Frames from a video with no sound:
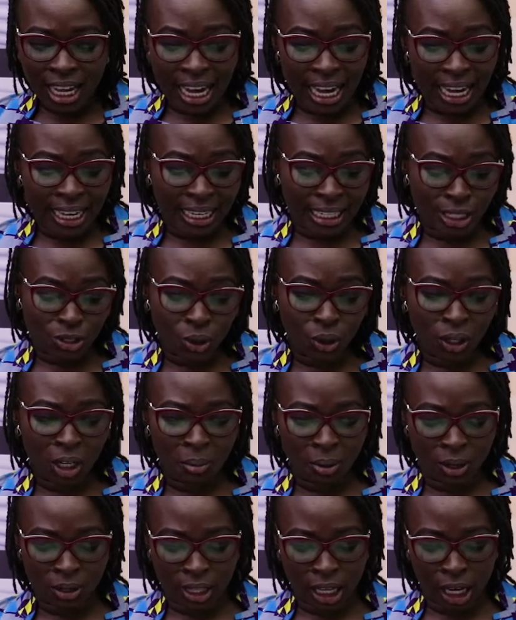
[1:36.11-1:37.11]
and I talk
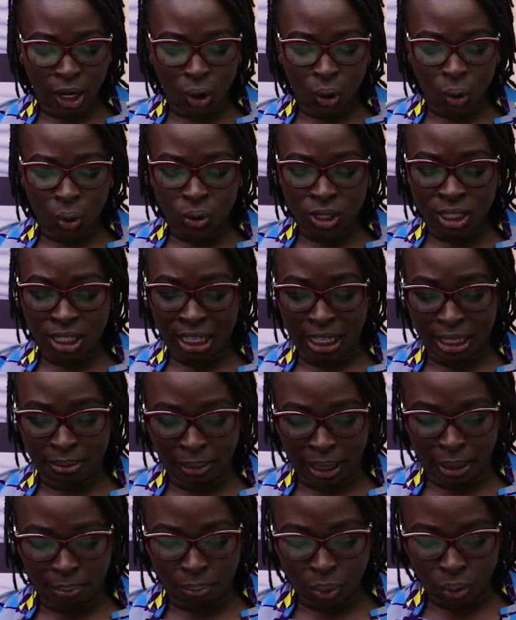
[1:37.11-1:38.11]
about that quote in
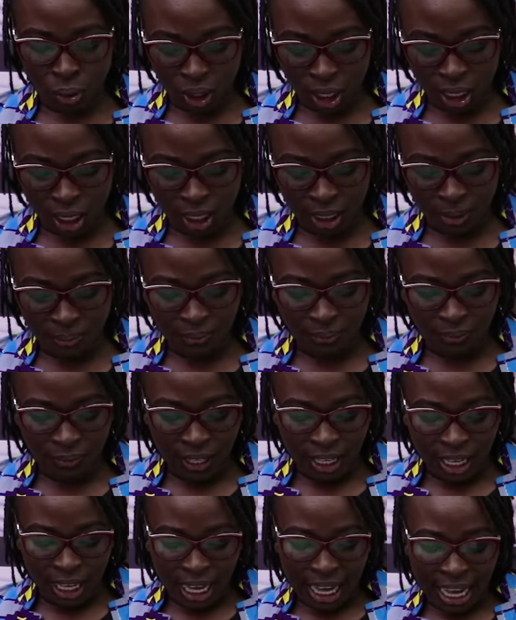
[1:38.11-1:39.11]
my book,
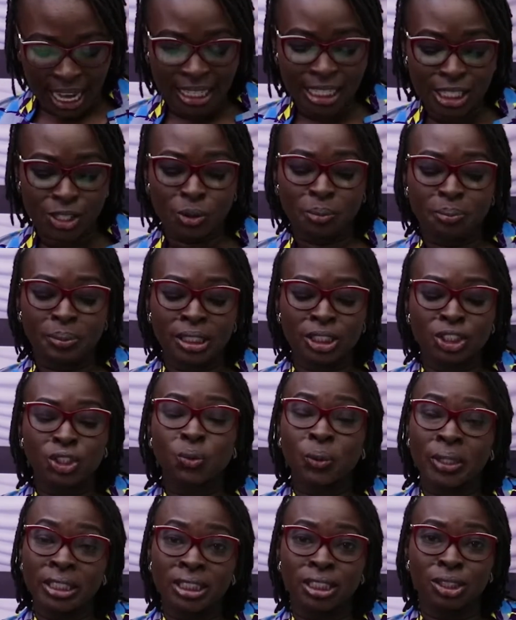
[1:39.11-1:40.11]
and it's on page
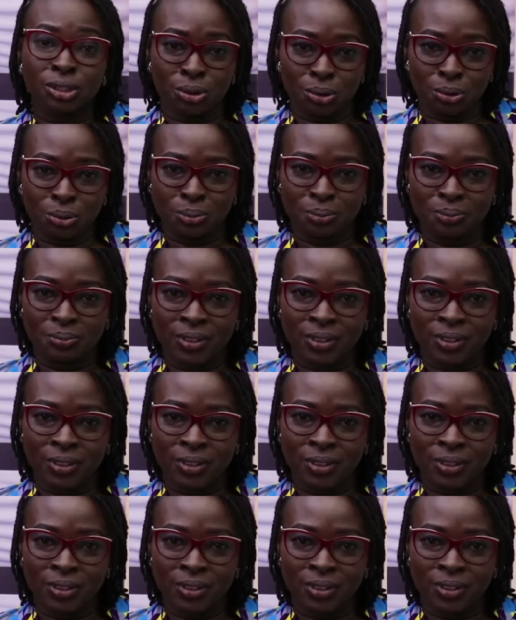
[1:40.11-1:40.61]
22.